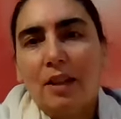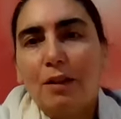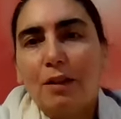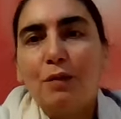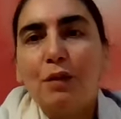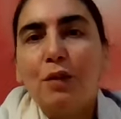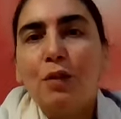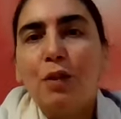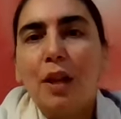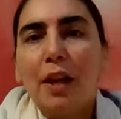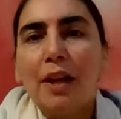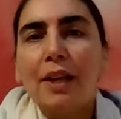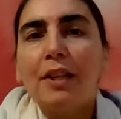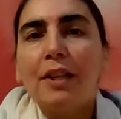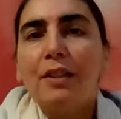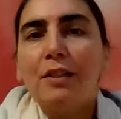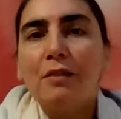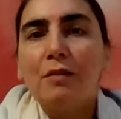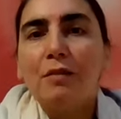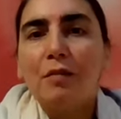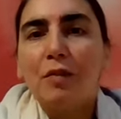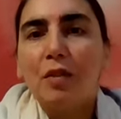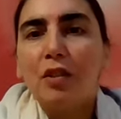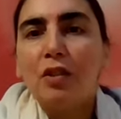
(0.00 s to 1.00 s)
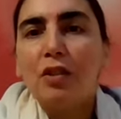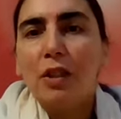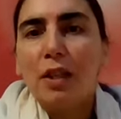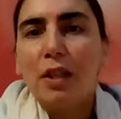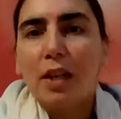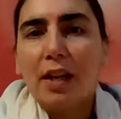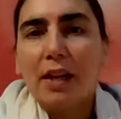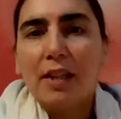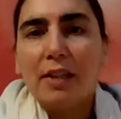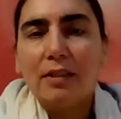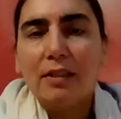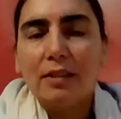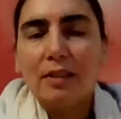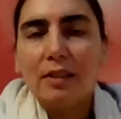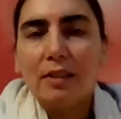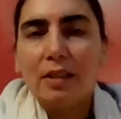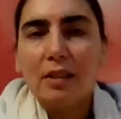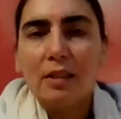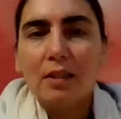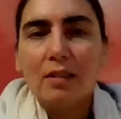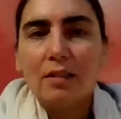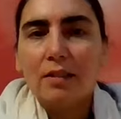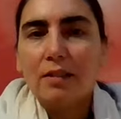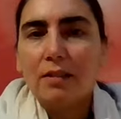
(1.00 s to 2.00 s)
if you like to visualize it
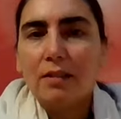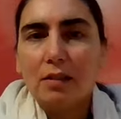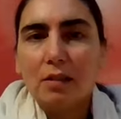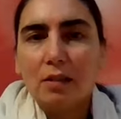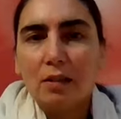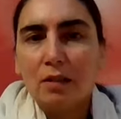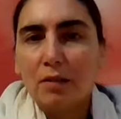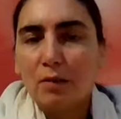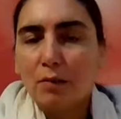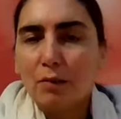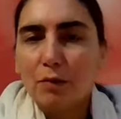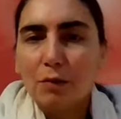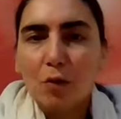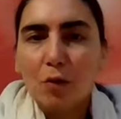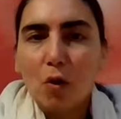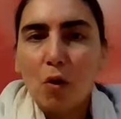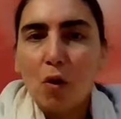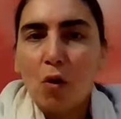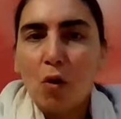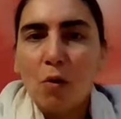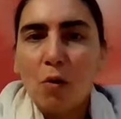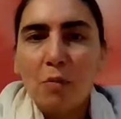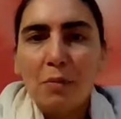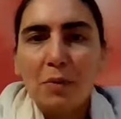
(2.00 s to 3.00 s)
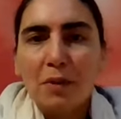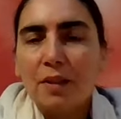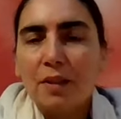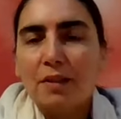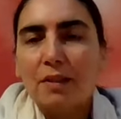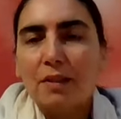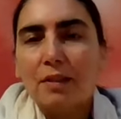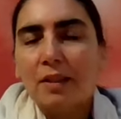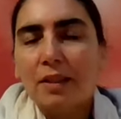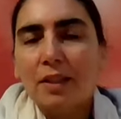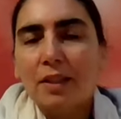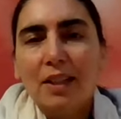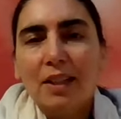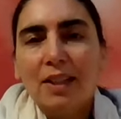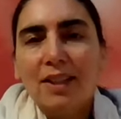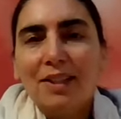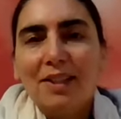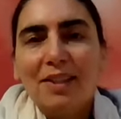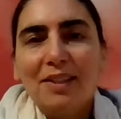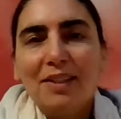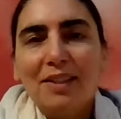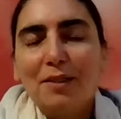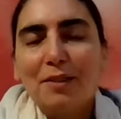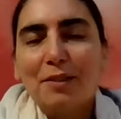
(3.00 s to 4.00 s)
in a certain form, in a,
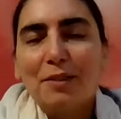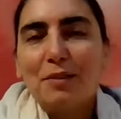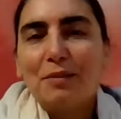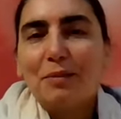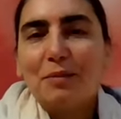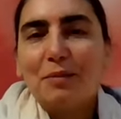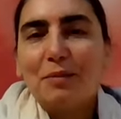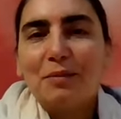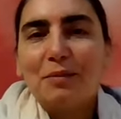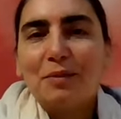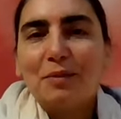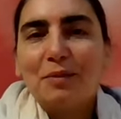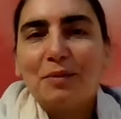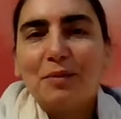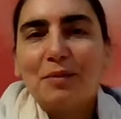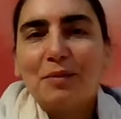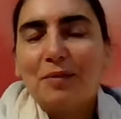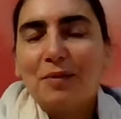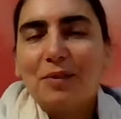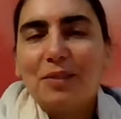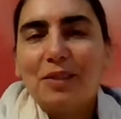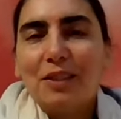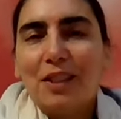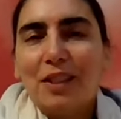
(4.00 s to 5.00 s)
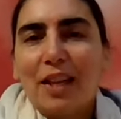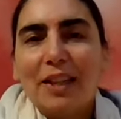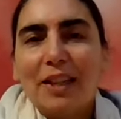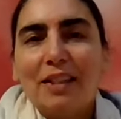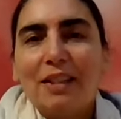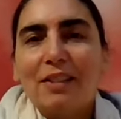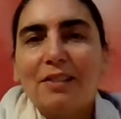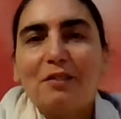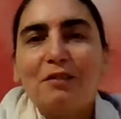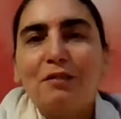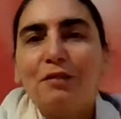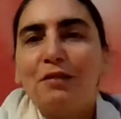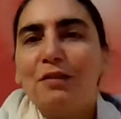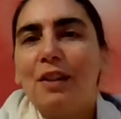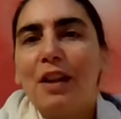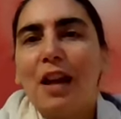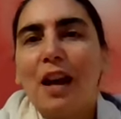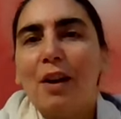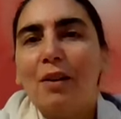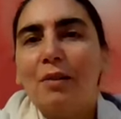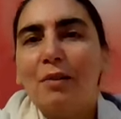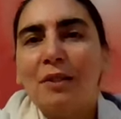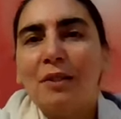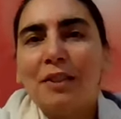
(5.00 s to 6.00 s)
you know, like a
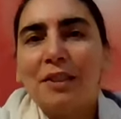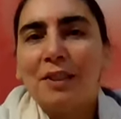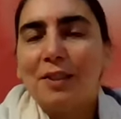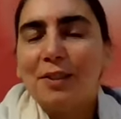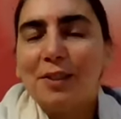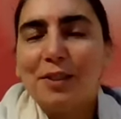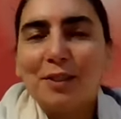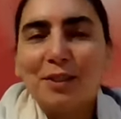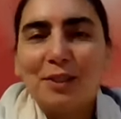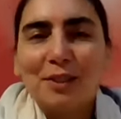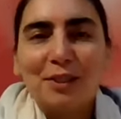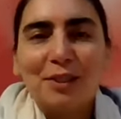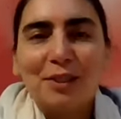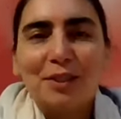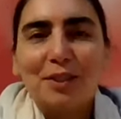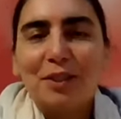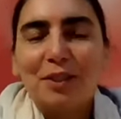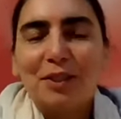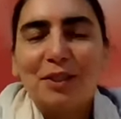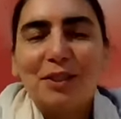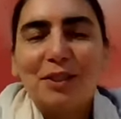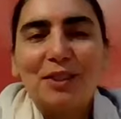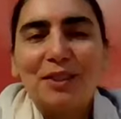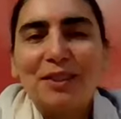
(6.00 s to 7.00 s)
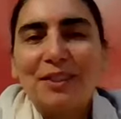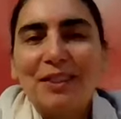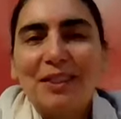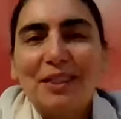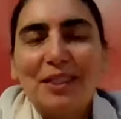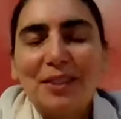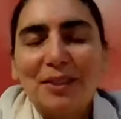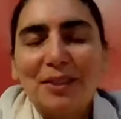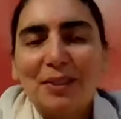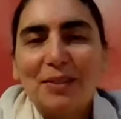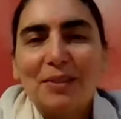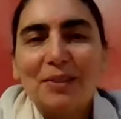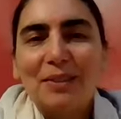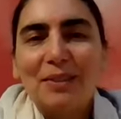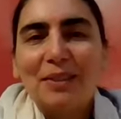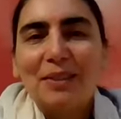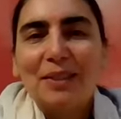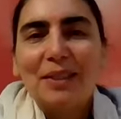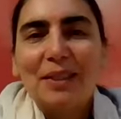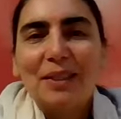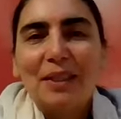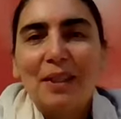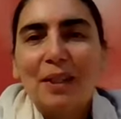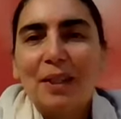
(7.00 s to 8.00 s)
flower or
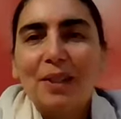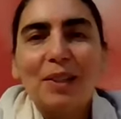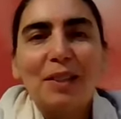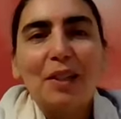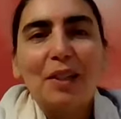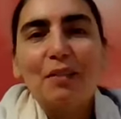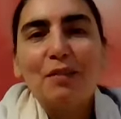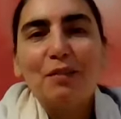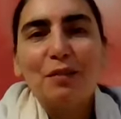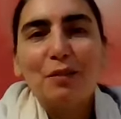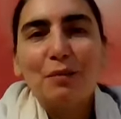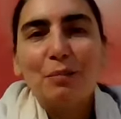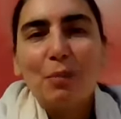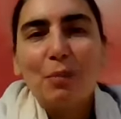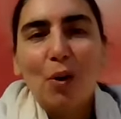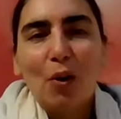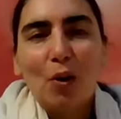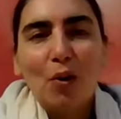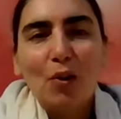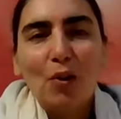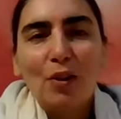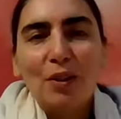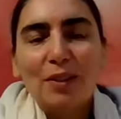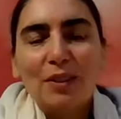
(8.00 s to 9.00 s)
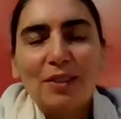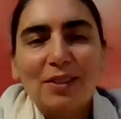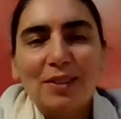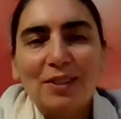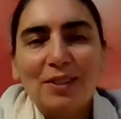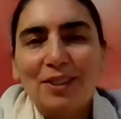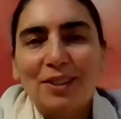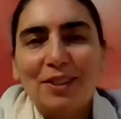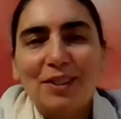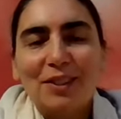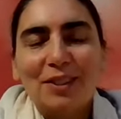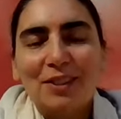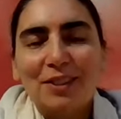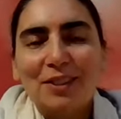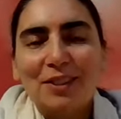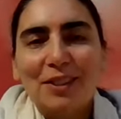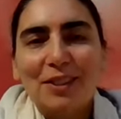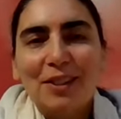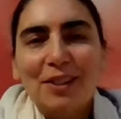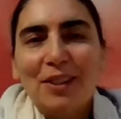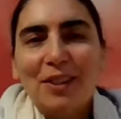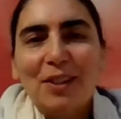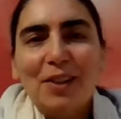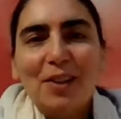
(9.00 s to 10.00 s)
a gift box or
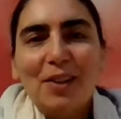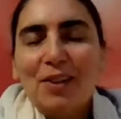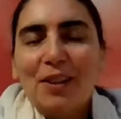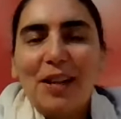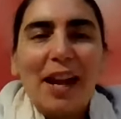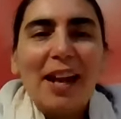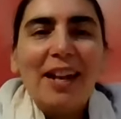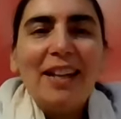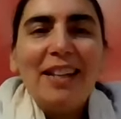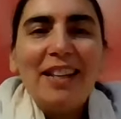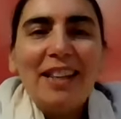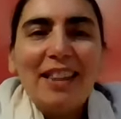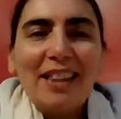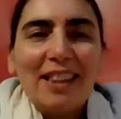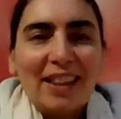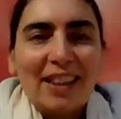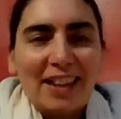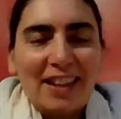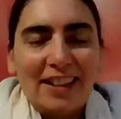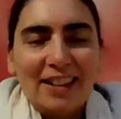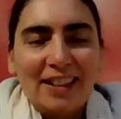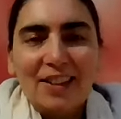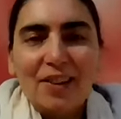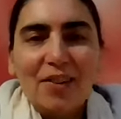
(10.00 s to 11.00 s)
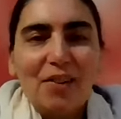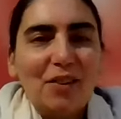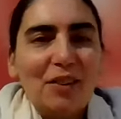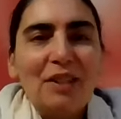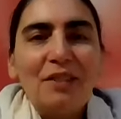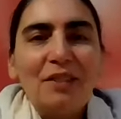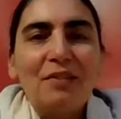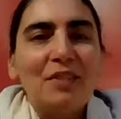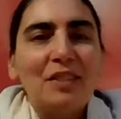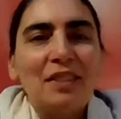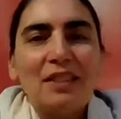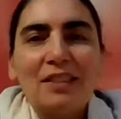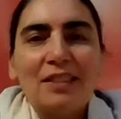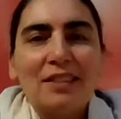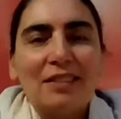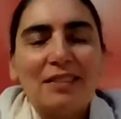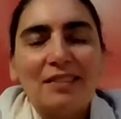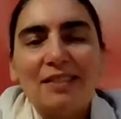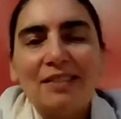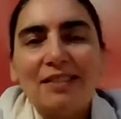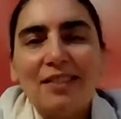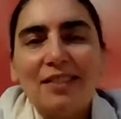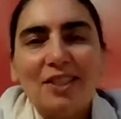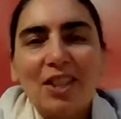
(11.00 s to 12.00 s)
anything, or
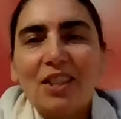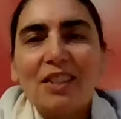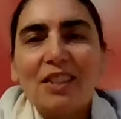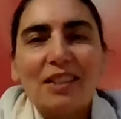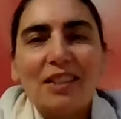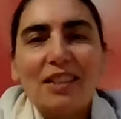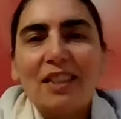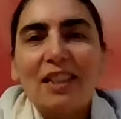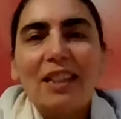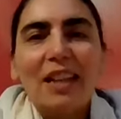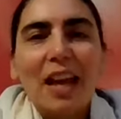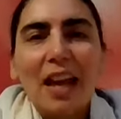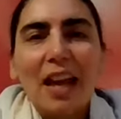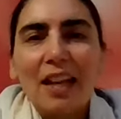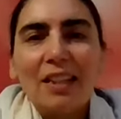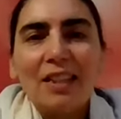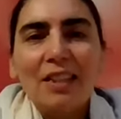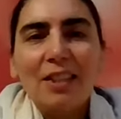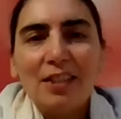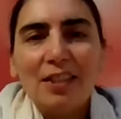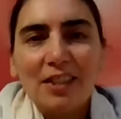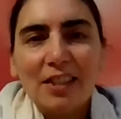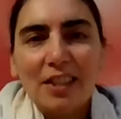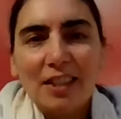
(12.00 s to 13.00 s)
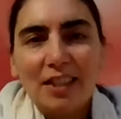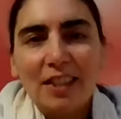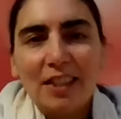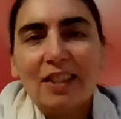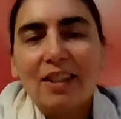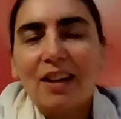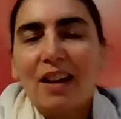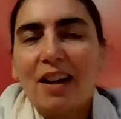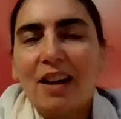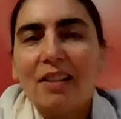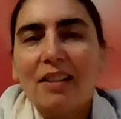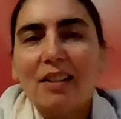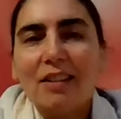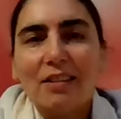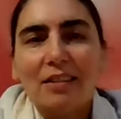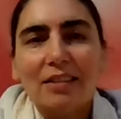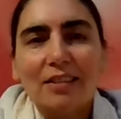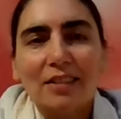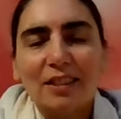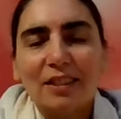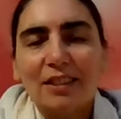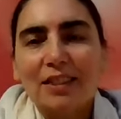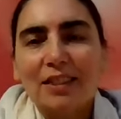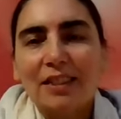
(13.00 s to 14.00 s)
even just the energy, the
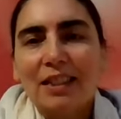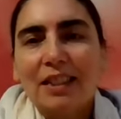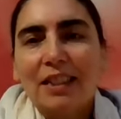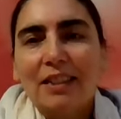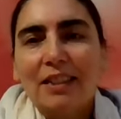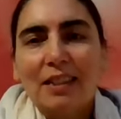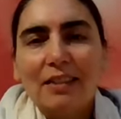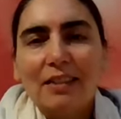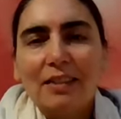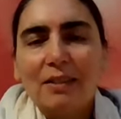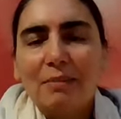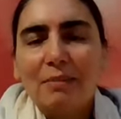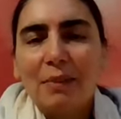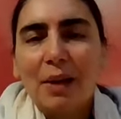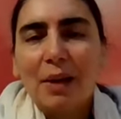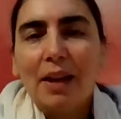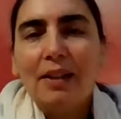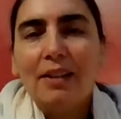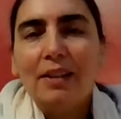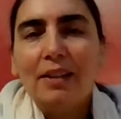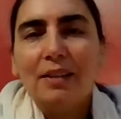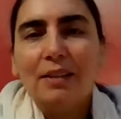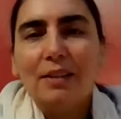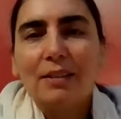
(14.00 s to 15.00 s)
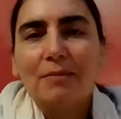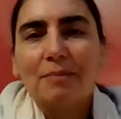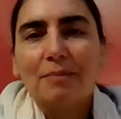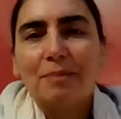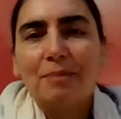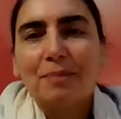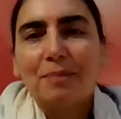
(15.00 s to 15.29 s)
color, doesn't matter.